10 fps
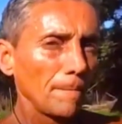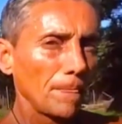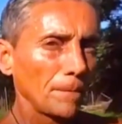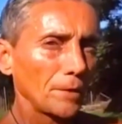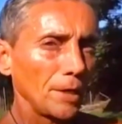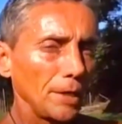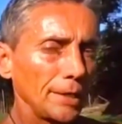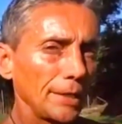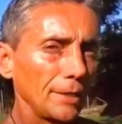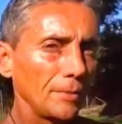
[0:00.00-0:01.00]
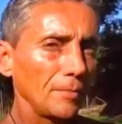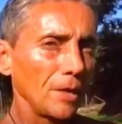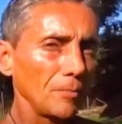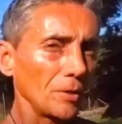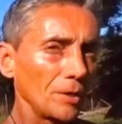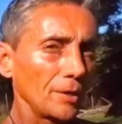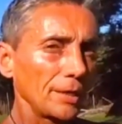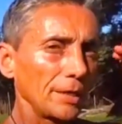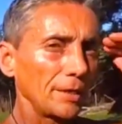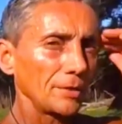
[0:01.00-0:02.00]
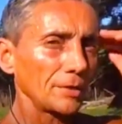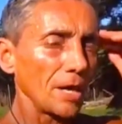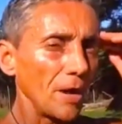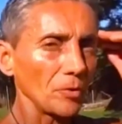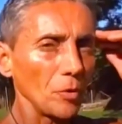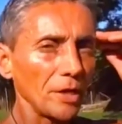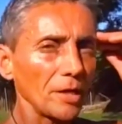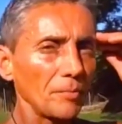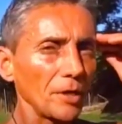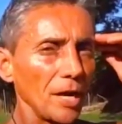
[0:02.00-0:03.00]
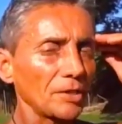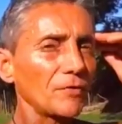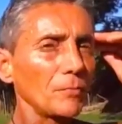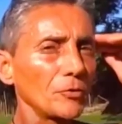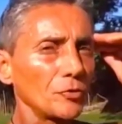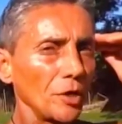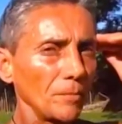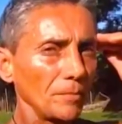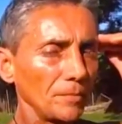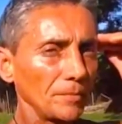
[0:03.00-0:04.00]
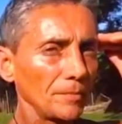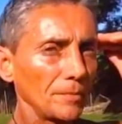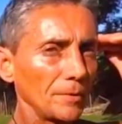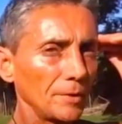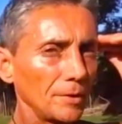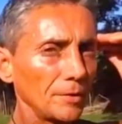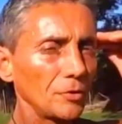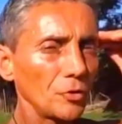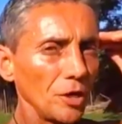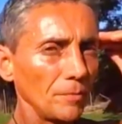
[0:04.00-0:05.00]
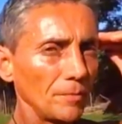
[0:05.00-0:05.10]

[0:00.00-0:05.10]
Okay? Remember, it's time to wake up, guys, from the dream. The dream.